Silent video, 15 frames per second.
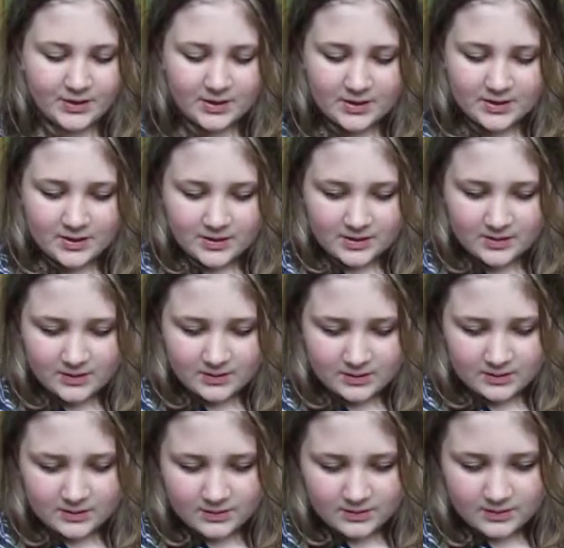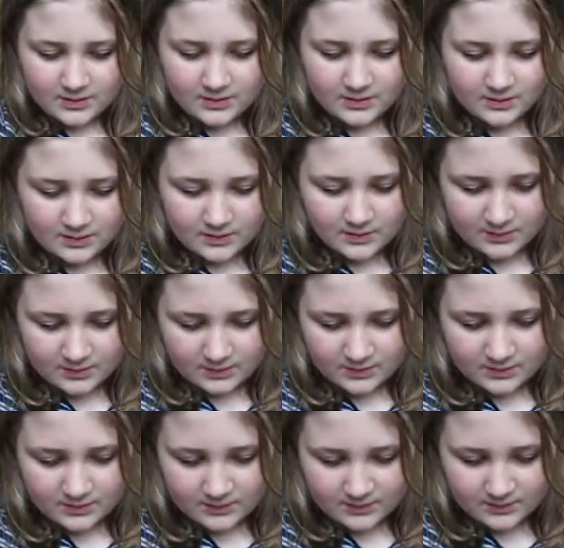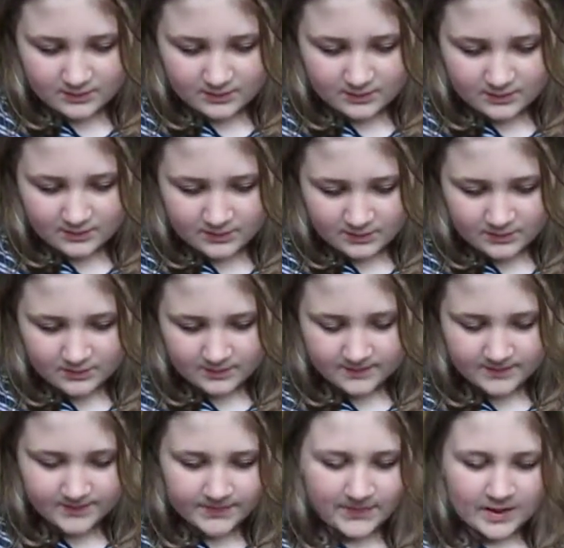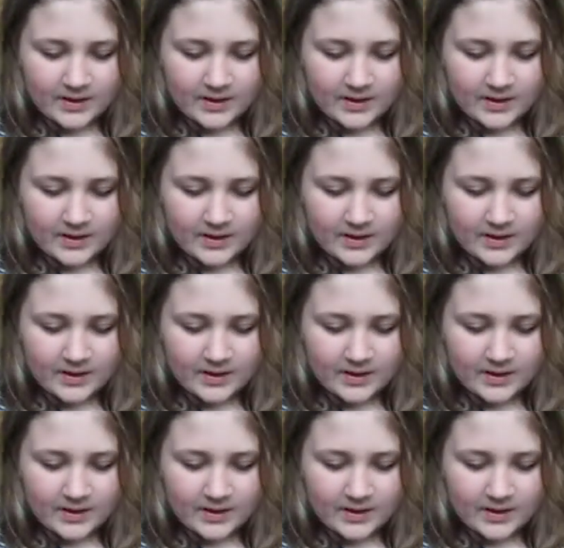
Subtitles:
(silence)